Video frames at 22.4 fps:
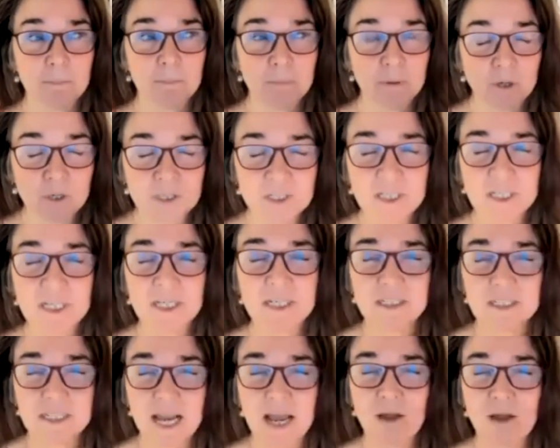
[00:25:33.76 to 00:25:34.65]

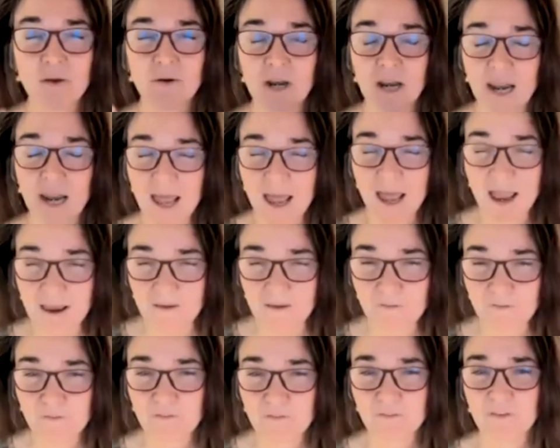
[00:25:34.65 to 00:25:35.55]
putting down
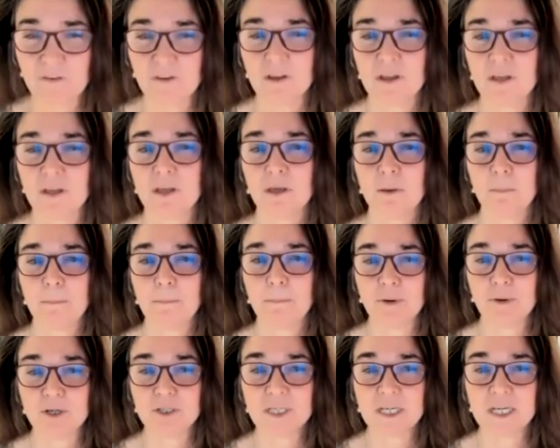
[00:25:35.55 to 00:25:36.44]
life,
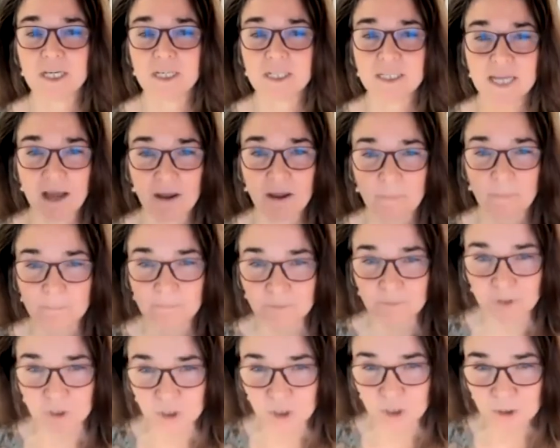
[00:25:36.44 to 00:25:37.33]
putting down
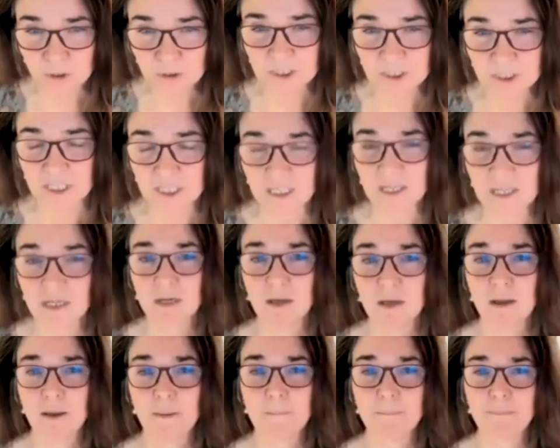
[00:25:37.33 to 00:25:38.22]
beauty,
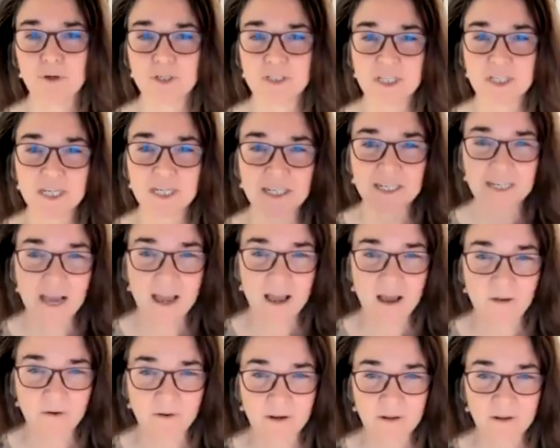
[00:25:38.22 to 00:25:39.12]
putting
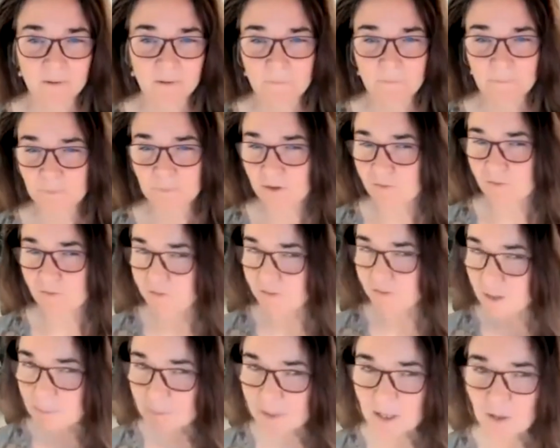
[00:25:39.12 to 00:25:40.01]
down
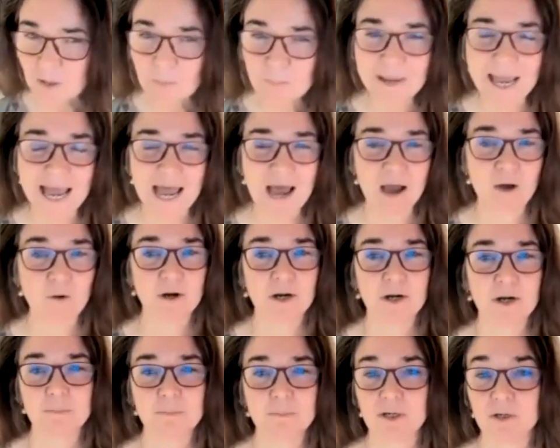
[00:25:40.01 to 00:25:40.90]
female
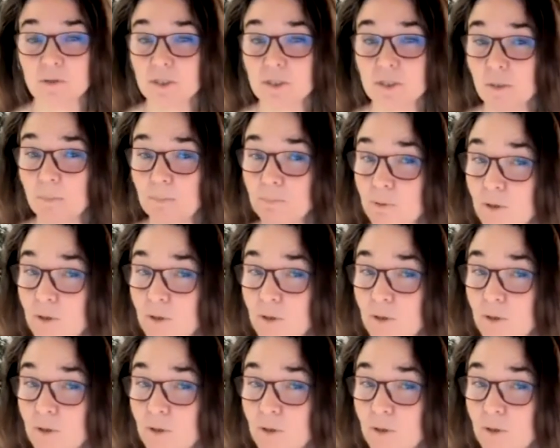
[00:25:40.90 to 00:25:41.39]
power, but also